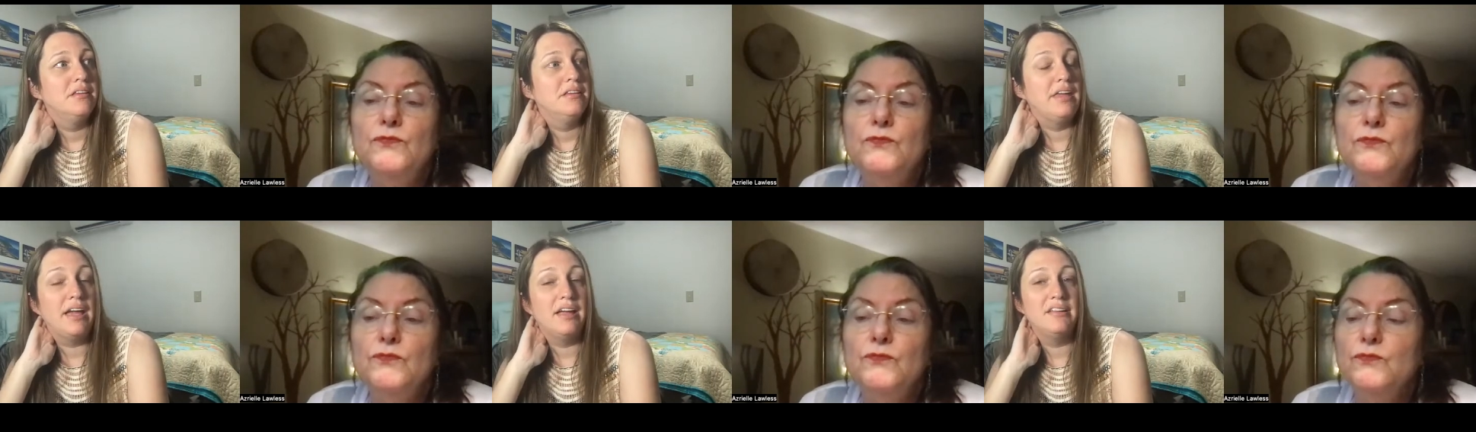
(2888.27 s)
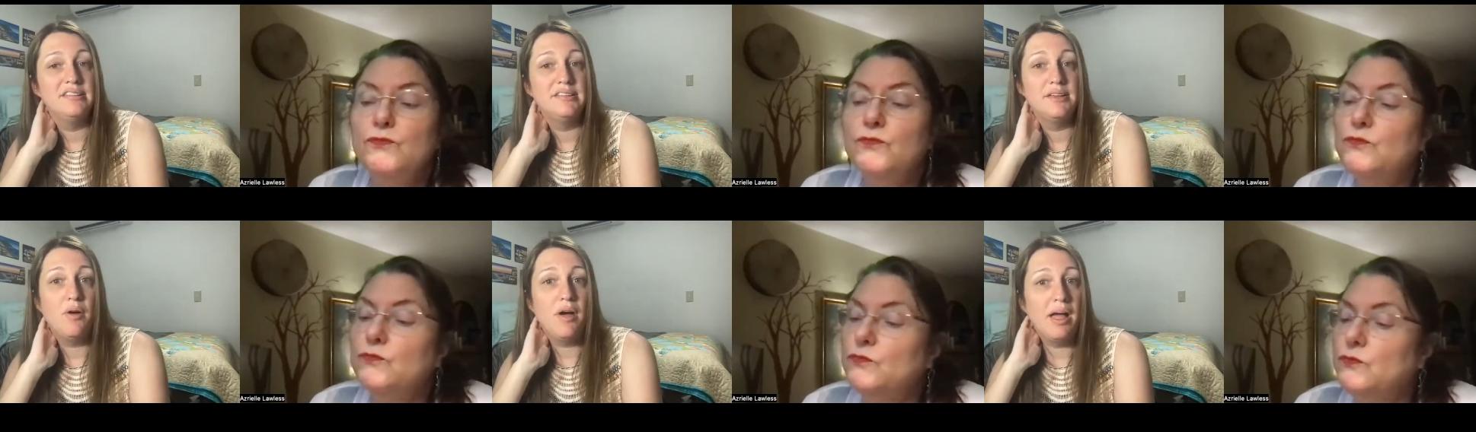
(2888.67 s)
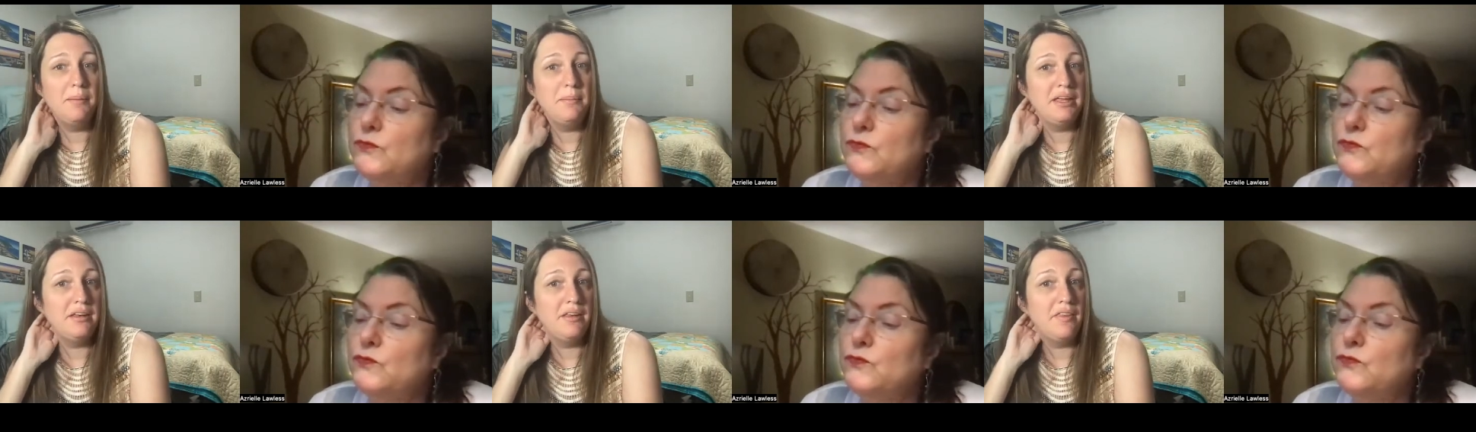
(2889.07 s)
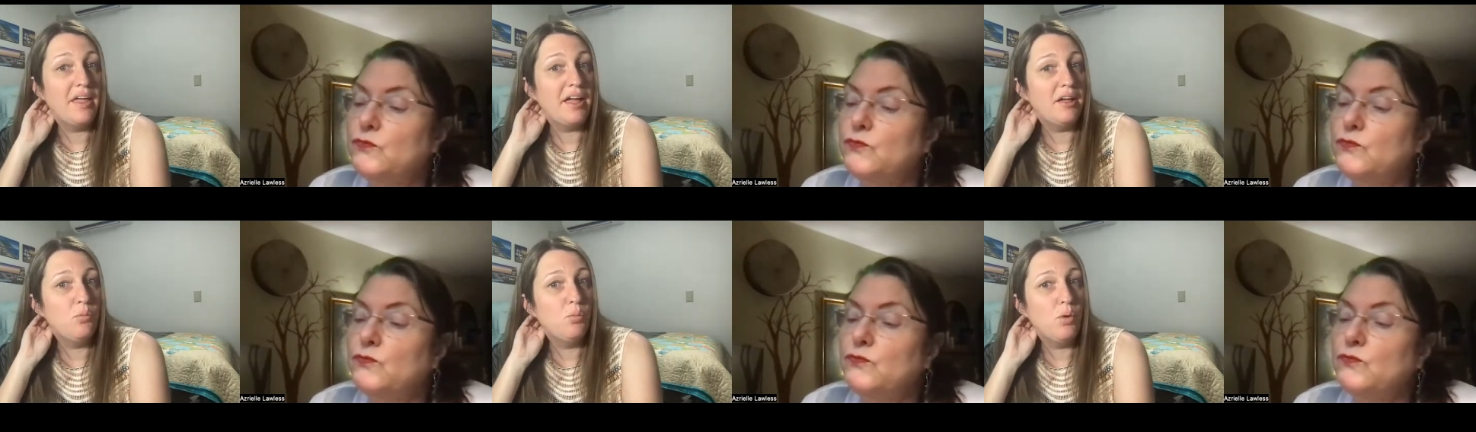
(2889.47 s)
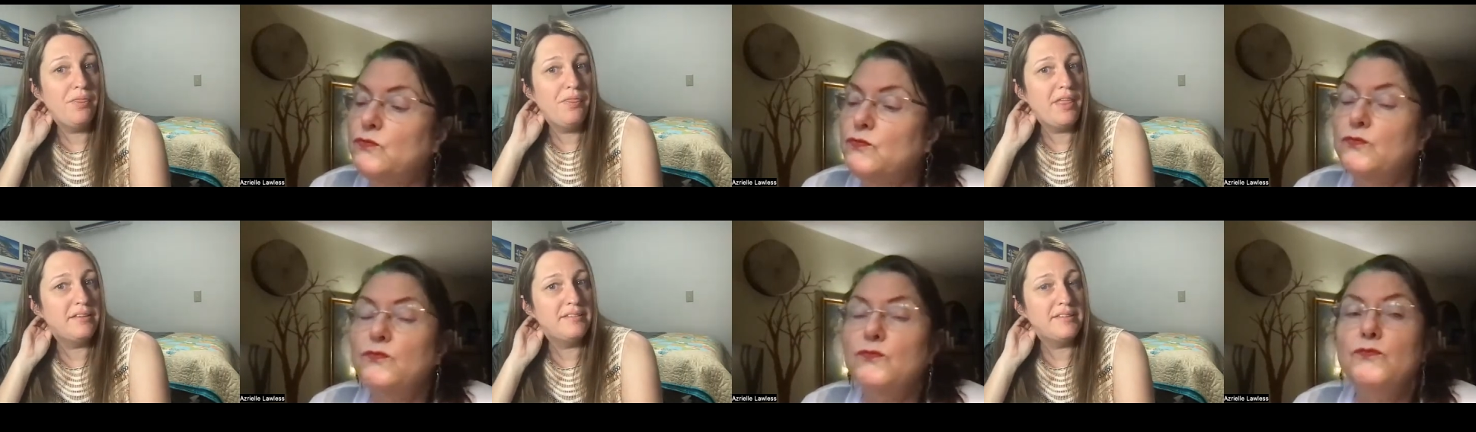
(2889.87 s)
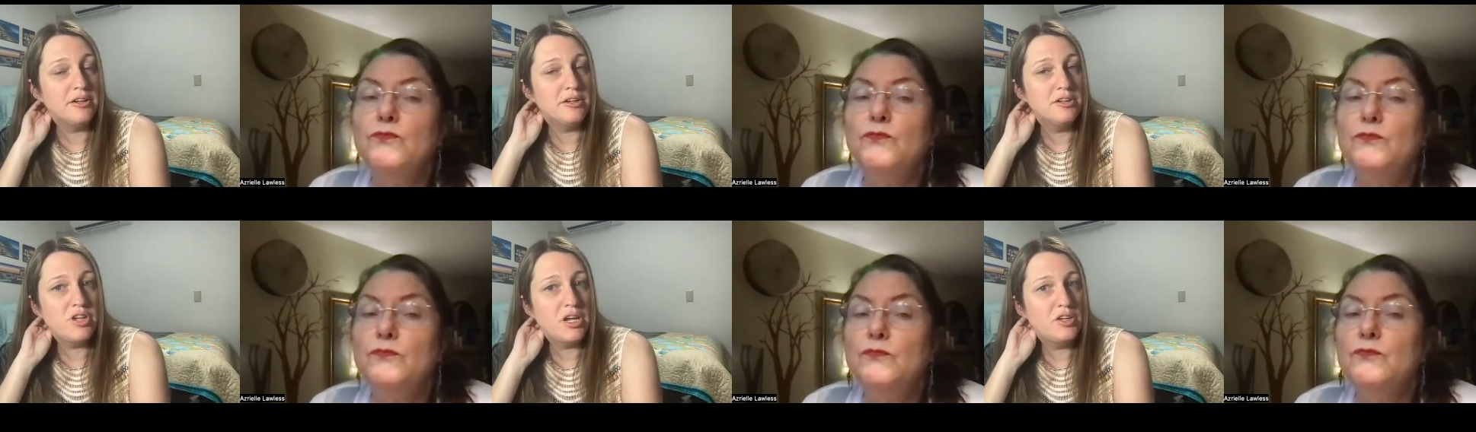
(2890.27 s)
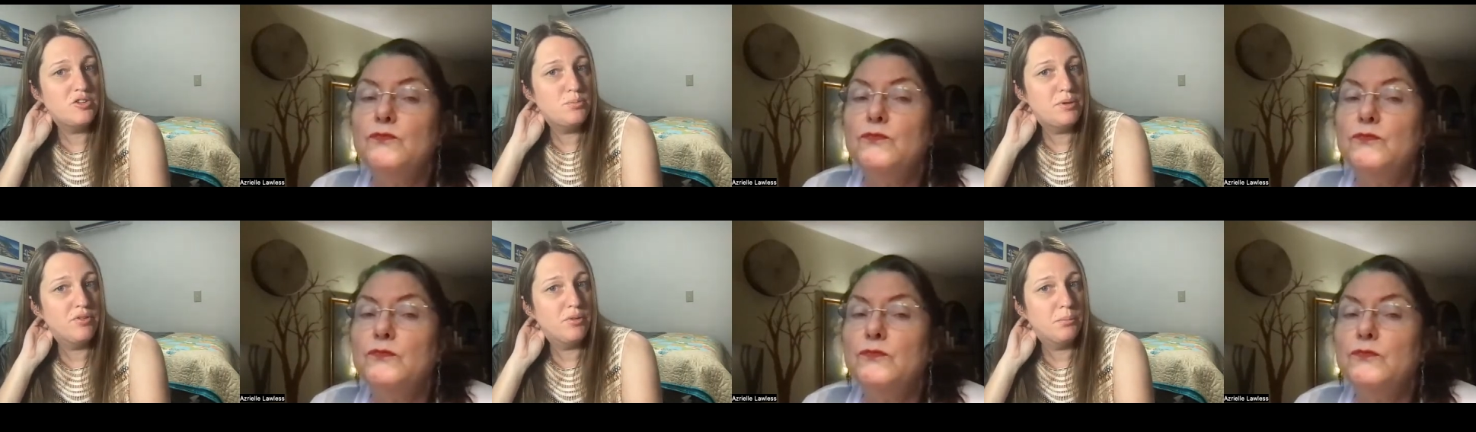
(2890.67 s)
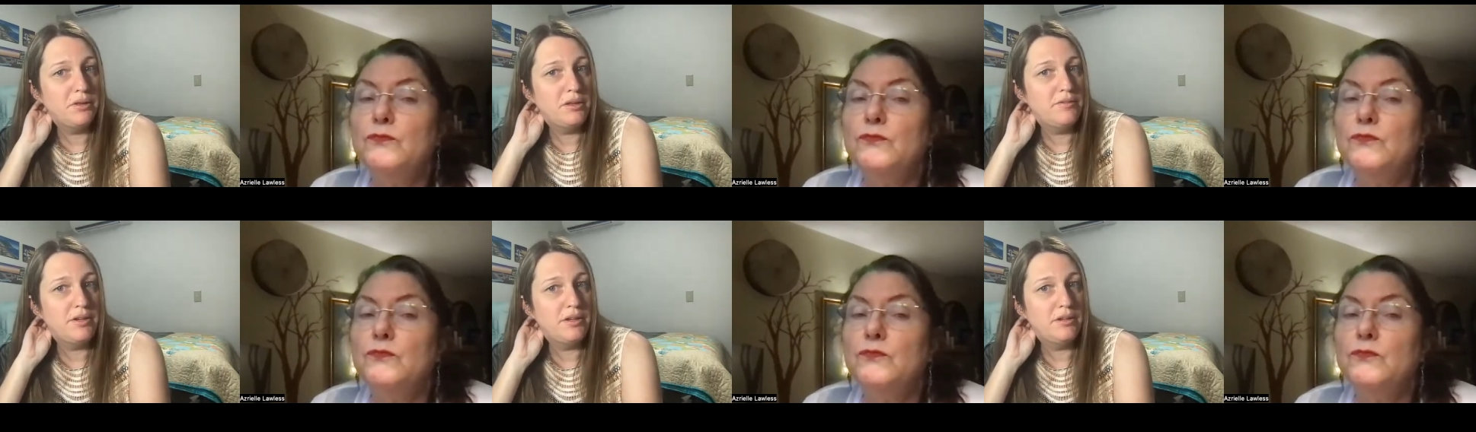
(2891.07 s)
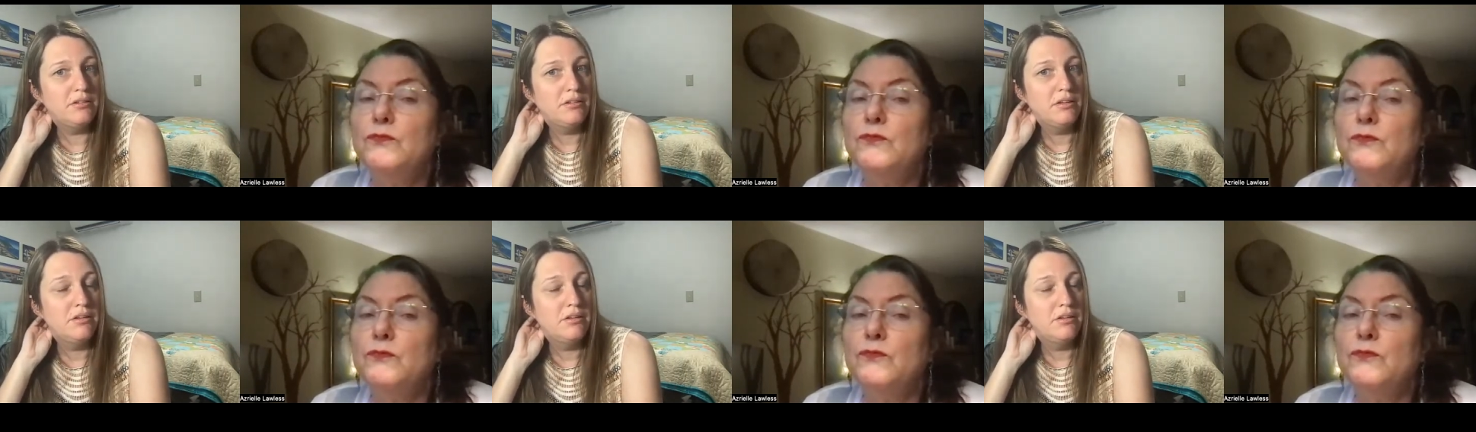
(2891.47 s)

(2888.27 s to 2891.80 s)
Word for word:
Speaker 1: yeah so i mean that what that's not going to change me from leaving